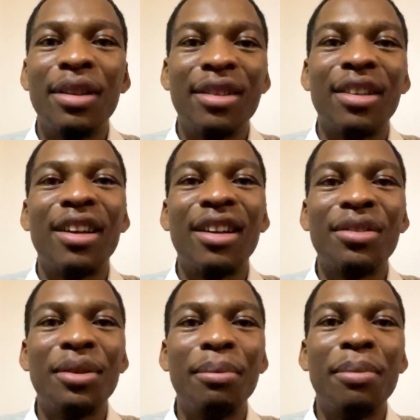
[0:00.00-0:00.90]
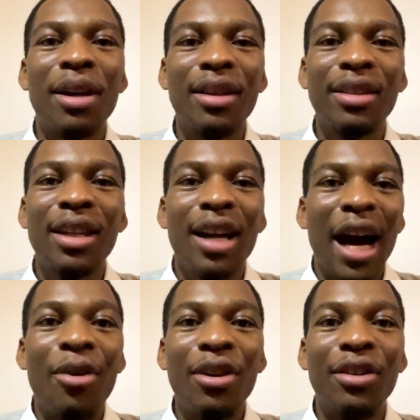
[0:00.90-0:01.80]
There's a lot to impact, and
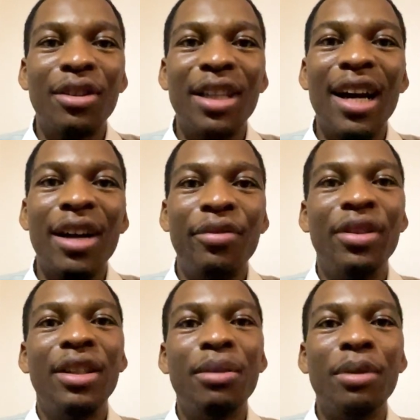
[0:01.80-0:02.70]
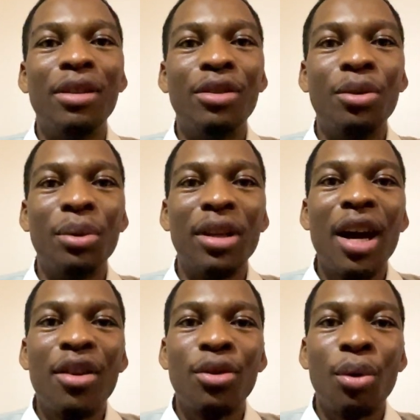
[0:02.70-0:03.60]
we're going to dive deep into it.
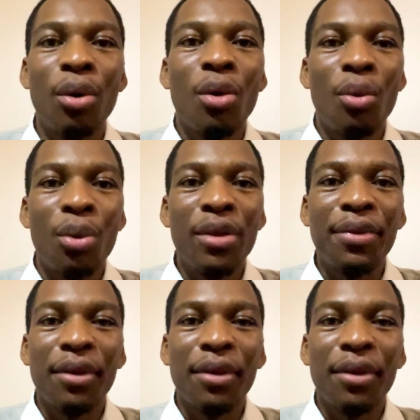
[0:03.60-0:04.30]
So, with